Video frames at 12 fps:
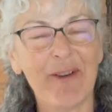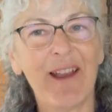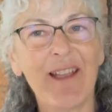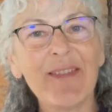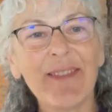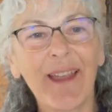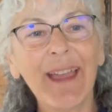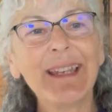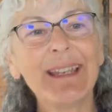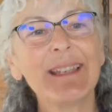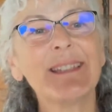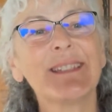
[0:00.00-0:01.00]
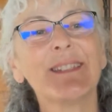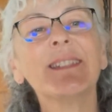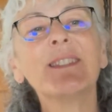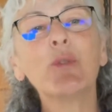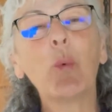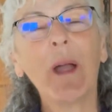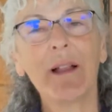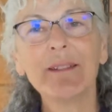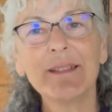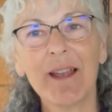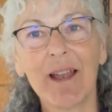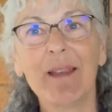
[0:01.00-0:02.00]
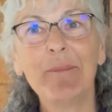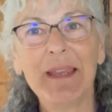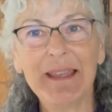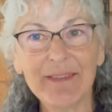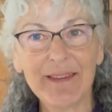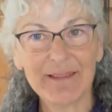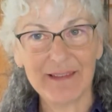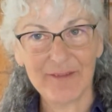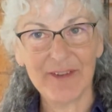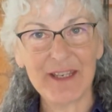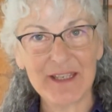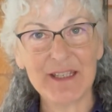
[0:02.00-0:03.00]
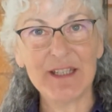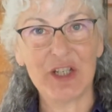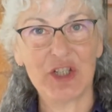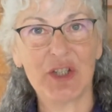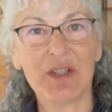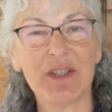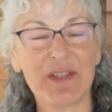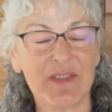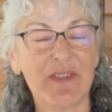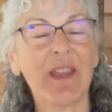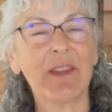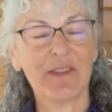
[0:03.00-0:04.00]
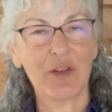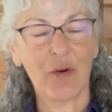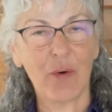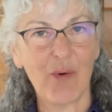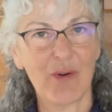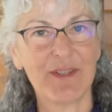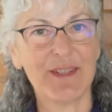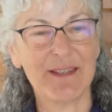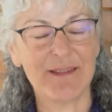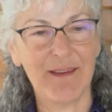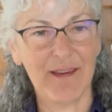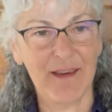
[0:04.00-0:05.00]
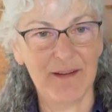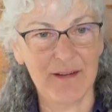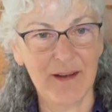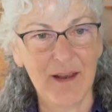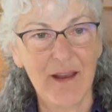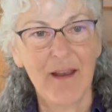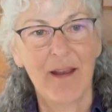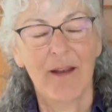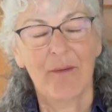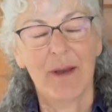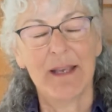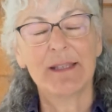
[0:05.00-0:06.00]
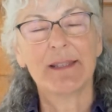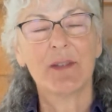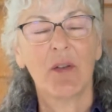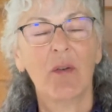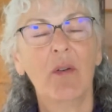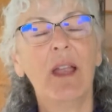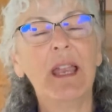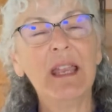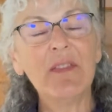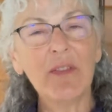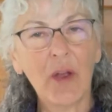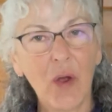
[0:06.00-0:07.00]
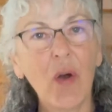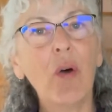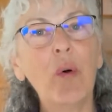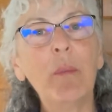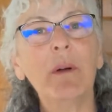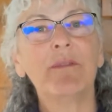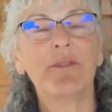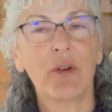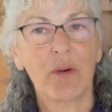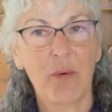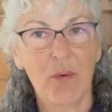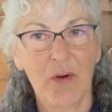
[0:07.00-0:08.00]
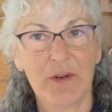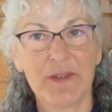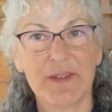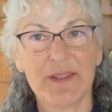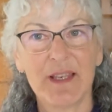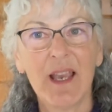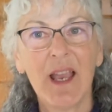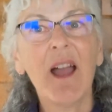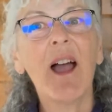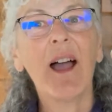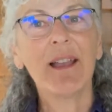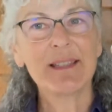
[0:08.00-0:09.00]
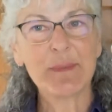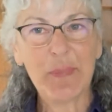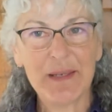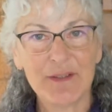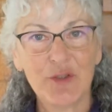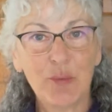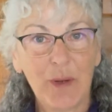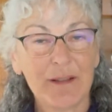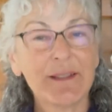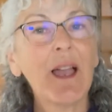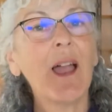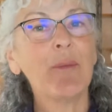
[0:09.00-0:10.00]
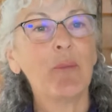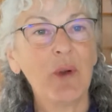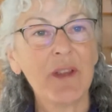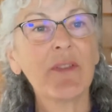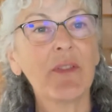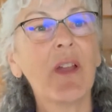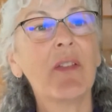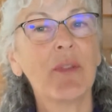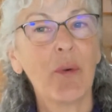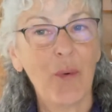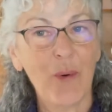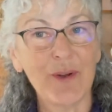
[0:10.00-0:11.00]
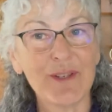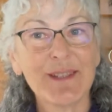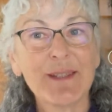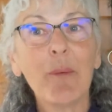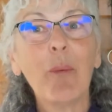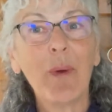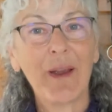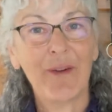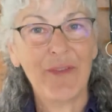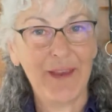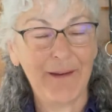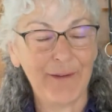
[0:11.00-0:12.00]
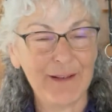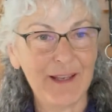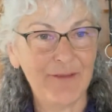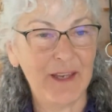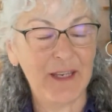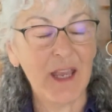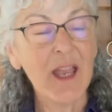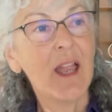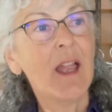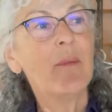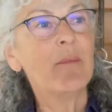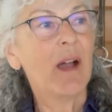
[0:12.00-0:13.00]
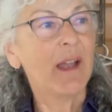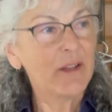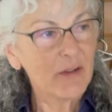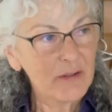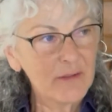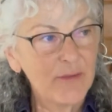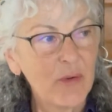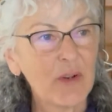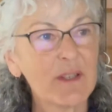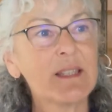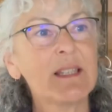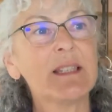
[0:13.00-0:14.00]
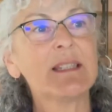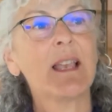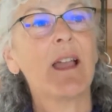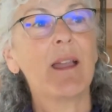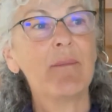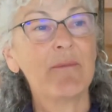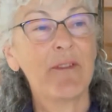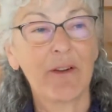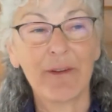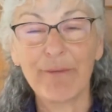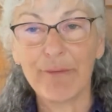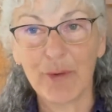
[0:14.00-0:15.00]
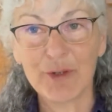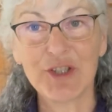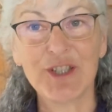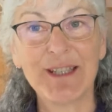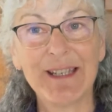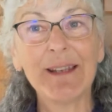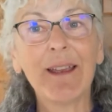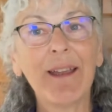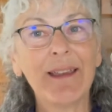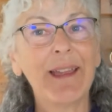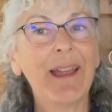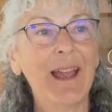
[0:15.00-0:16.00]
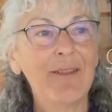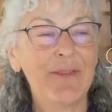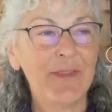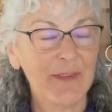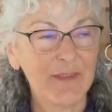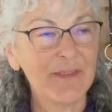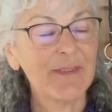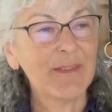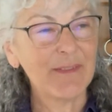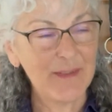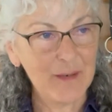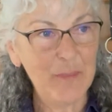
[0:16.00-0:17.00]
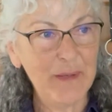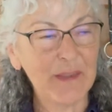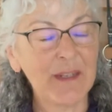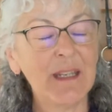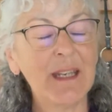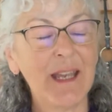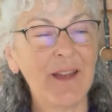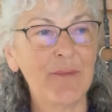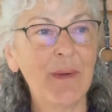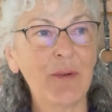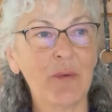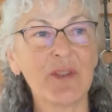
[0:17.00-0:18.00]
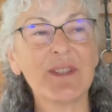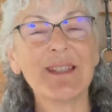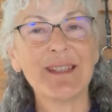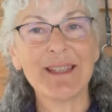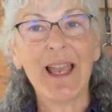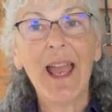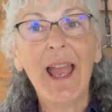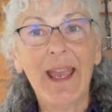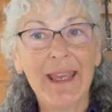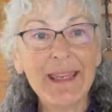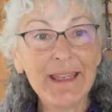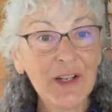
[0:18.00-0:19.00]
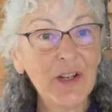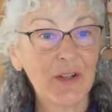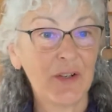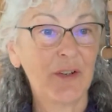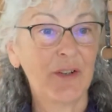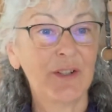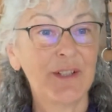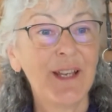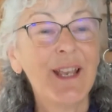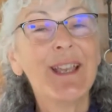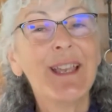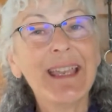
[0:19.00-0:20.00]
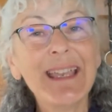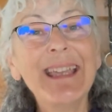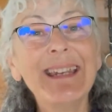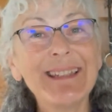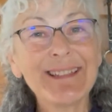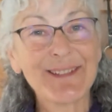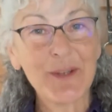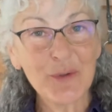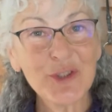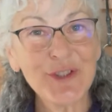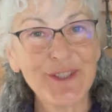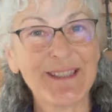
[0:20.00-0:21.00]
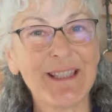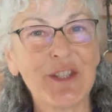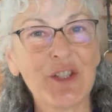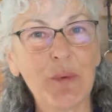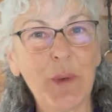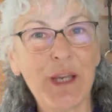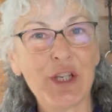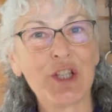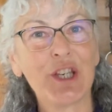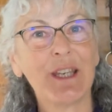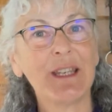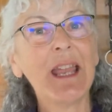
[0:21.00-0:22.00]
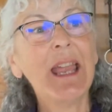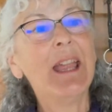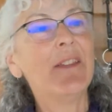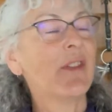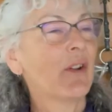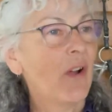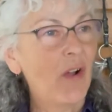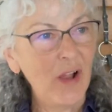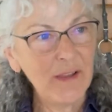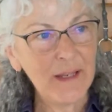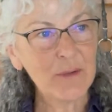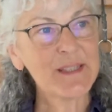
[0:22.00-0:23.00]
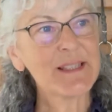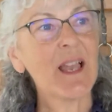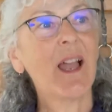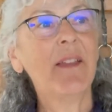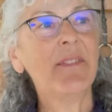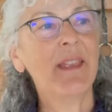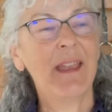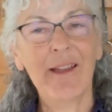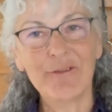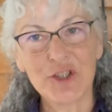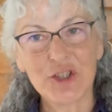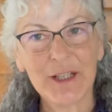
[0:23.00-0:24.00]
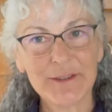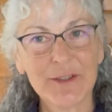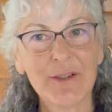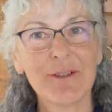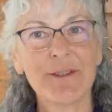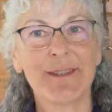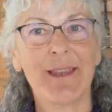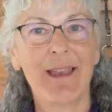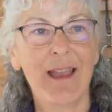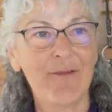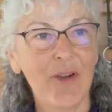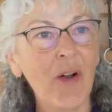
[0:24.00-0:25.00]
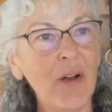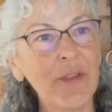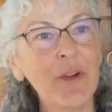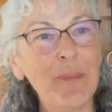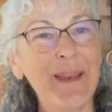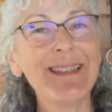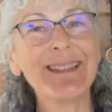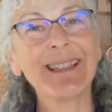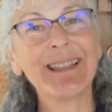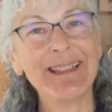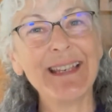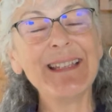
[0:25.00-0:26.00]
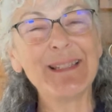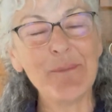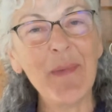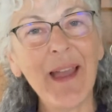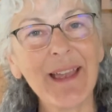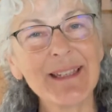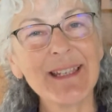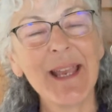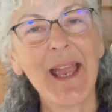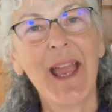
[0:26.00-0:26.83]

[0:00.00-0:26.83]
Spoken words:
And that is dwell time in the living conditions that your horse is in, right? So in the home of your horse, I spend dwell time with the horse where they are living. My herd of horses, I'm very fortunate. I have the ability to have my horses in a herd, in a social situation. They're all outside. They have shelters. They have all their basic needs met.